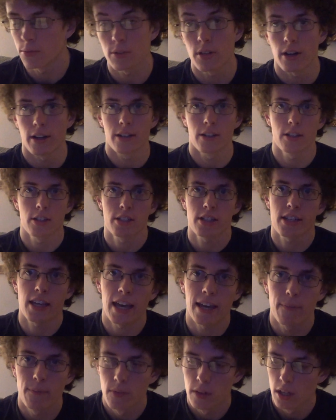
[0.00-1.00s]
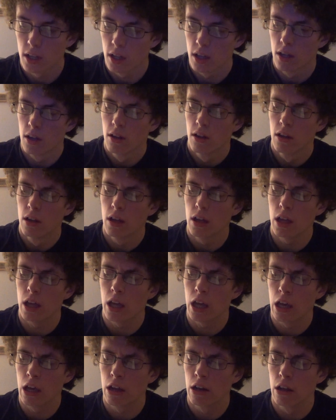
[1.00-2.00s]
sorry, this is Kate.
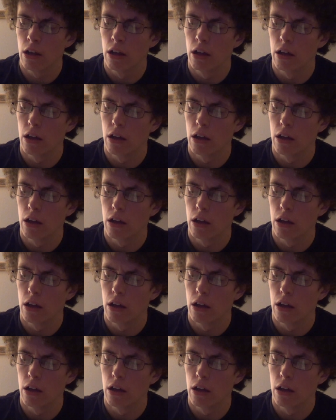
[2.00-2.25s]
Ana,